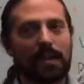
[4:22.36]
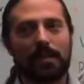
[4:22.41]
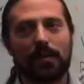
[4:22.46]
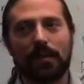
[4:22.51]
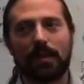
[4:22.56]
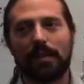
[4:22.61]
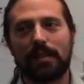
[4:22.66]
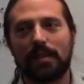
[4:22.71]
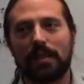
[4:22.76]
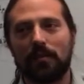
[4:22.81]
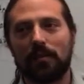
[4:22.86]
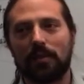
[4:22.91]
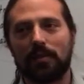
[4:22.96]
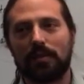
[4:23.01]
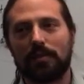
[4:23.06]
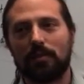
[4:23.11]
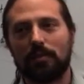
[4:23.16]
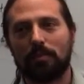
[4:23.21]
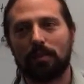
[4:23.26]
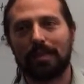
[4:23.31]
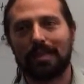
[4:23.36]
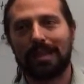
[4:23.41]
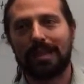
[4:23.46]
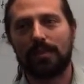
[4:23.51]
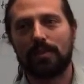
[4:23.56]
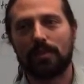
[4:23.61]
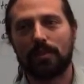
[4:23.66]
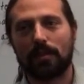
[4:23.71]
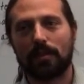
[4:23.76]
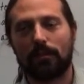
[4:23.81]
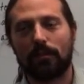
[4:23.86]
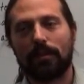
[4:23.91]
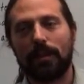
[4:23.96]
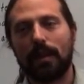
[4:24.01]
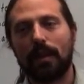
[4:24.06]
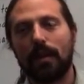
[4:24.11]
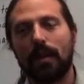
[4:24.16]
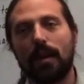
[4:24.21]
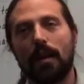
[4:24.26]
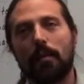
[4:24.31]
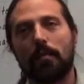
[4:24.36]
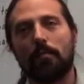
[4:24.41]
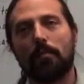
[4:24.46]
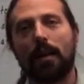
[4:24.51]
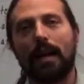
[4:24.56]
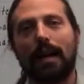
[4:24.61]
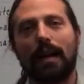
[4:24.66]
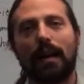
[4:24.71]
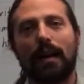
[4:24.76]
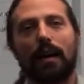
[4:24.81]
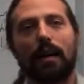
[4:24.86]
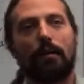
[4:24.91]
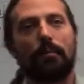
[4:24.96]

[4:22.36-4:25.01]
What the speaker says: that's very similar to potential. But